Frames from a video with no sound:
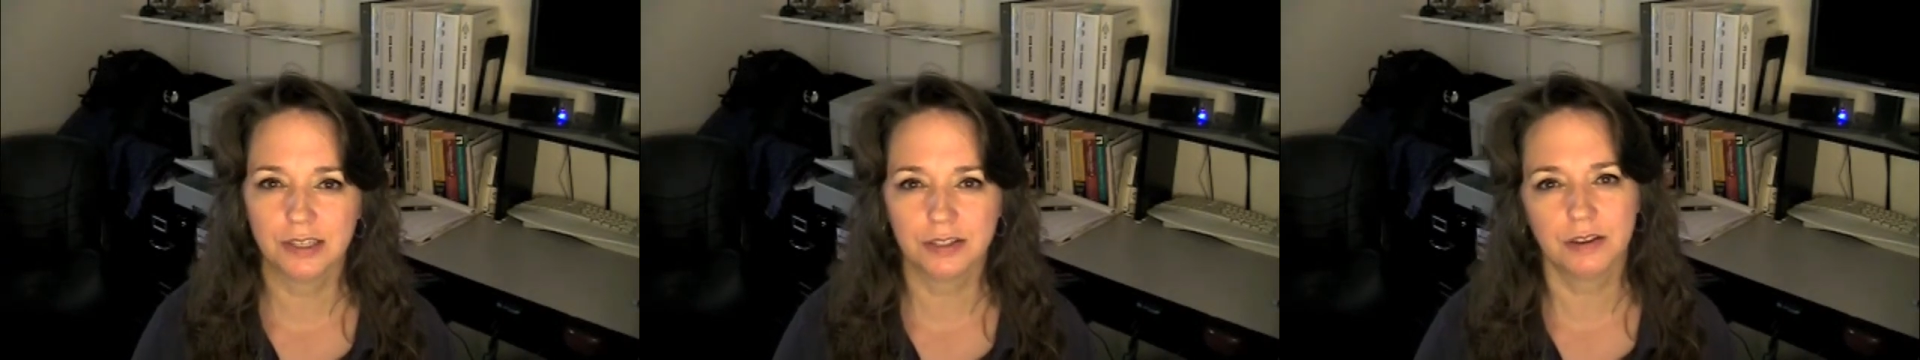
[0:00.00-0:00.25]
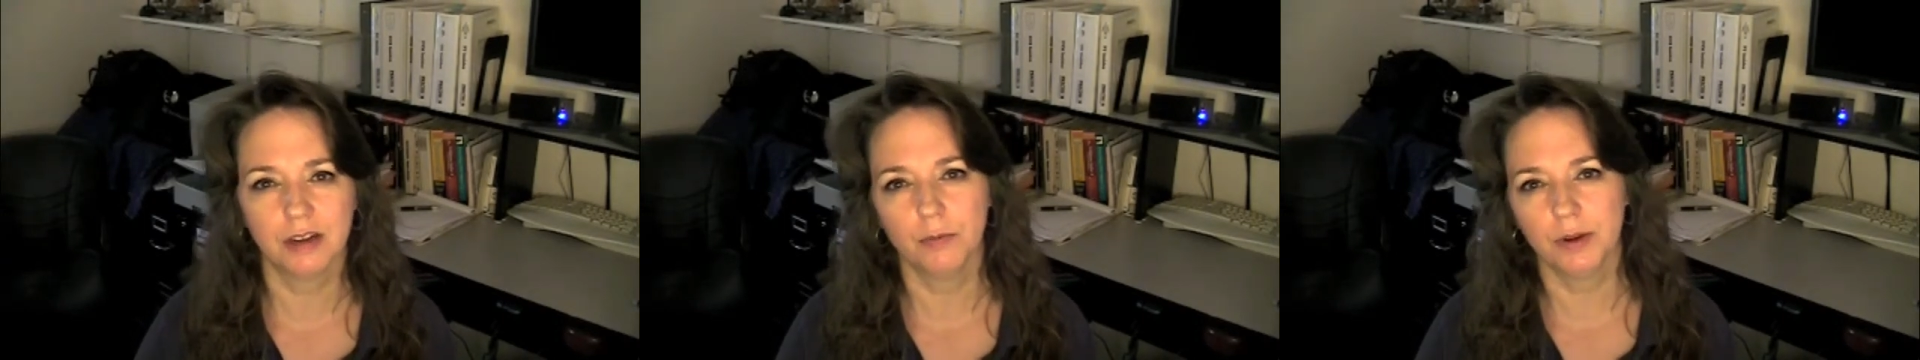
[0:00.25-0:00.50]

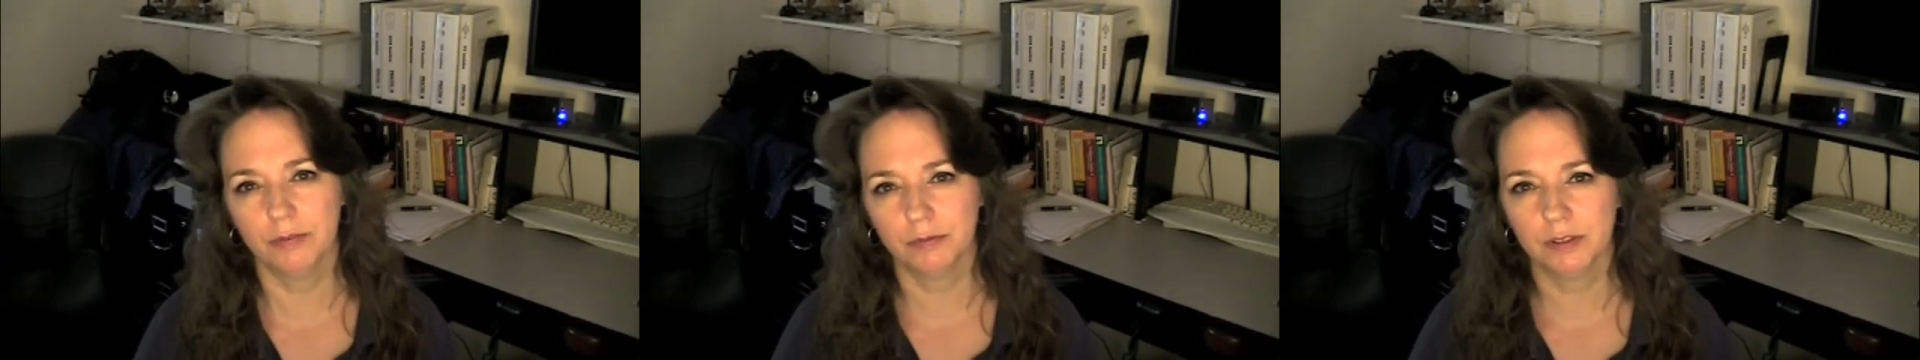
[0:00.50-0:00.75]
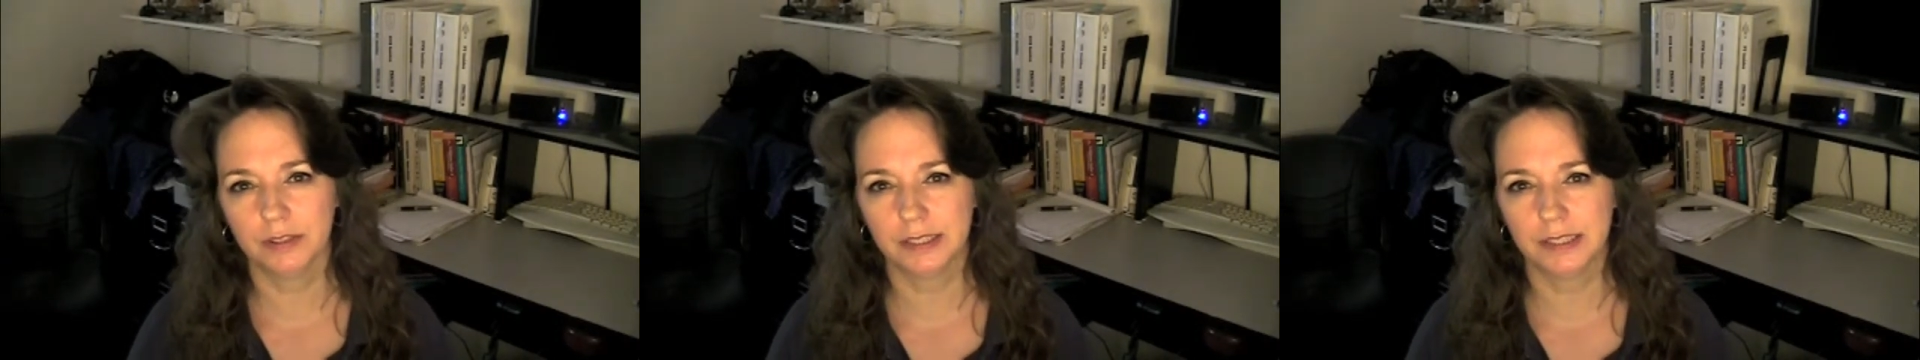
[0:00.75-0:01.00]
so I went
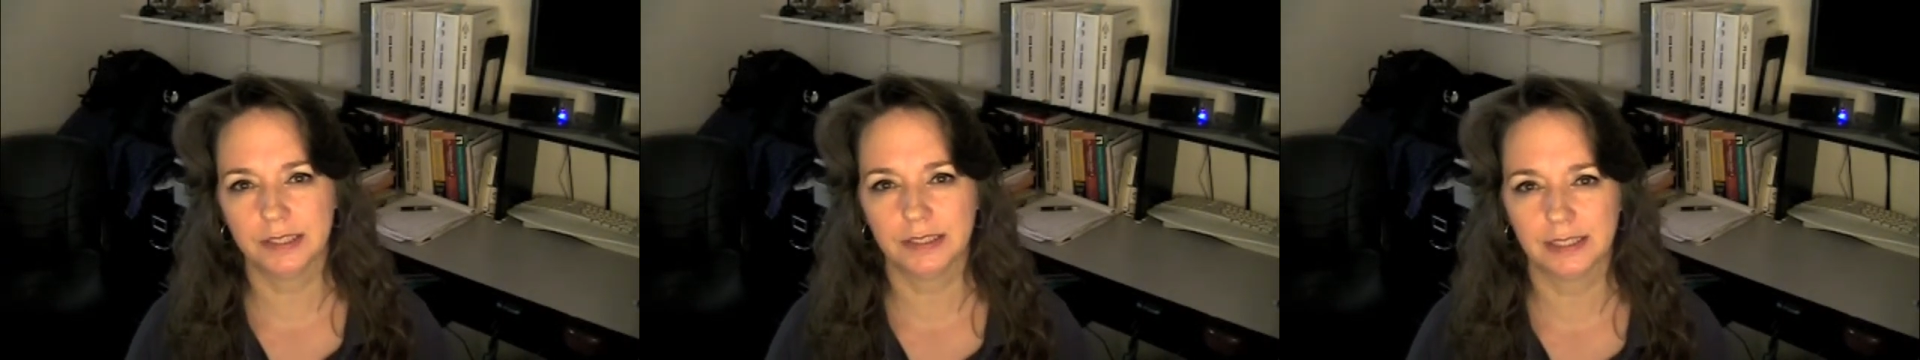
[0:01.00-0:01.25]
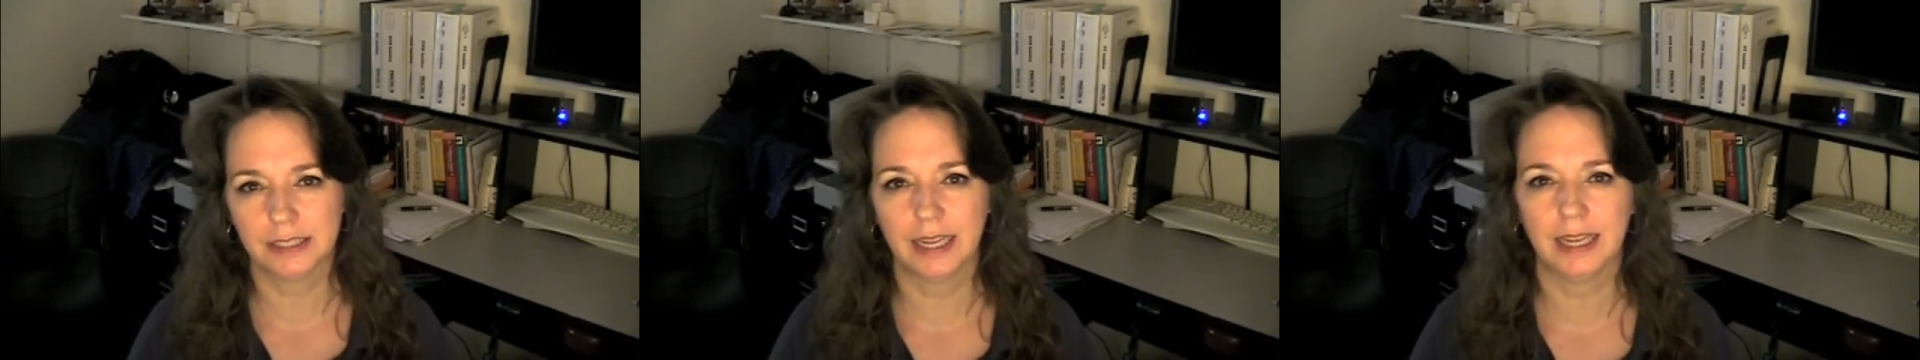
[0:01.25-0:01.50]
real easy
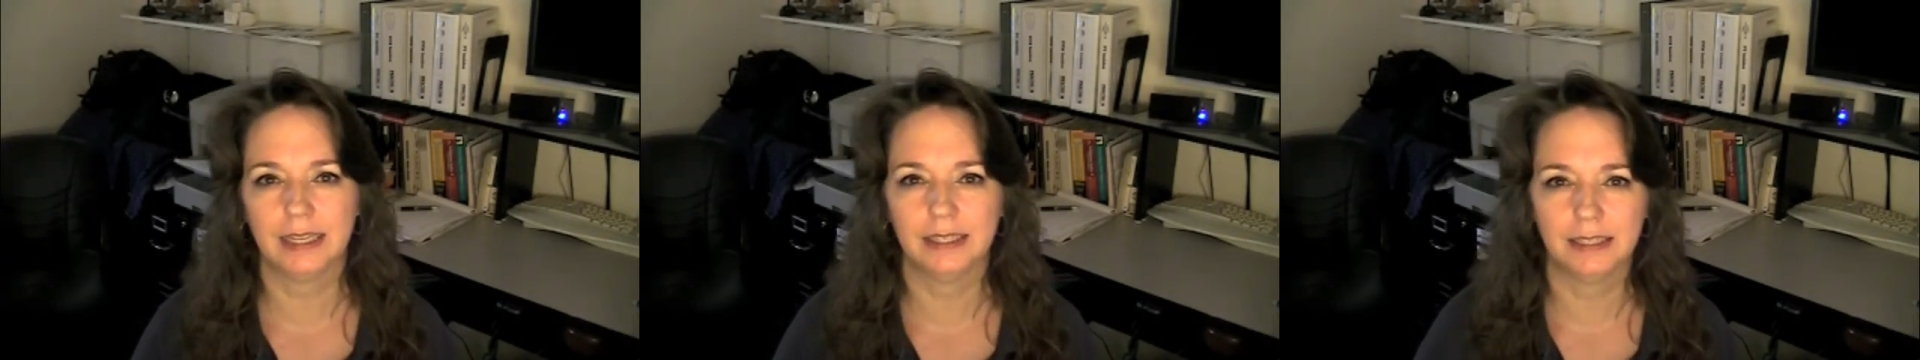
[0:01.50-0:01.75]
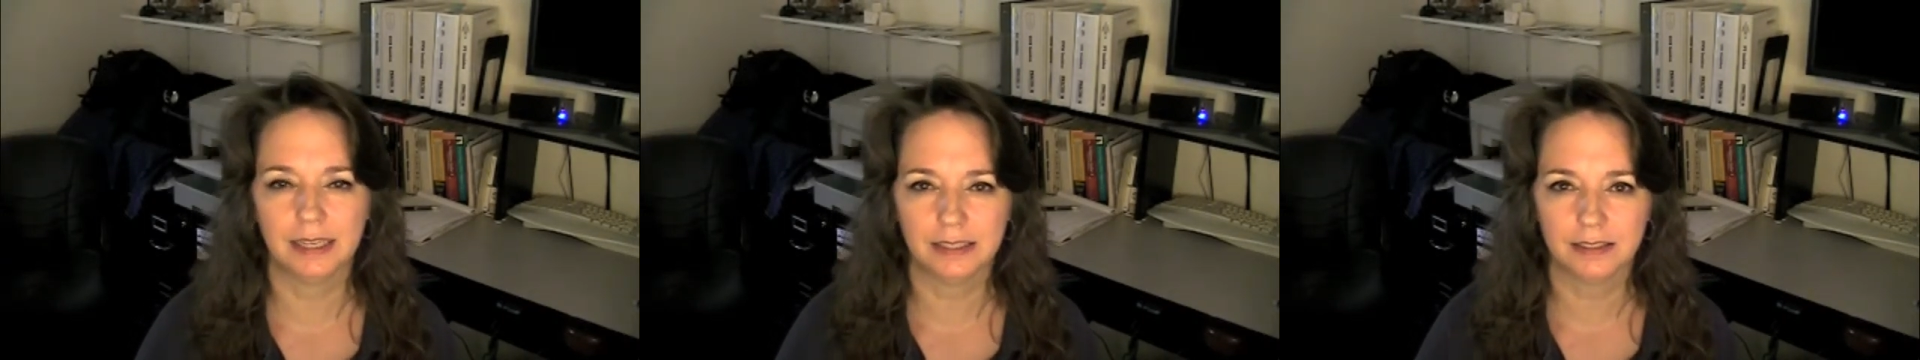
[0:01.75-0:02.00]
today
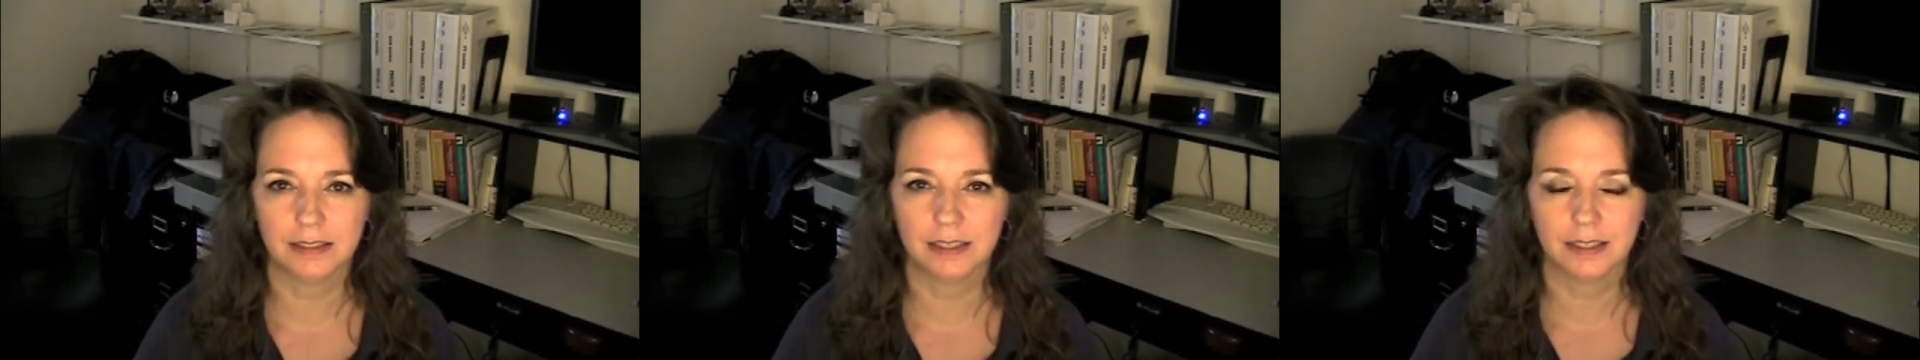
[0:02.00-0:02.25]
and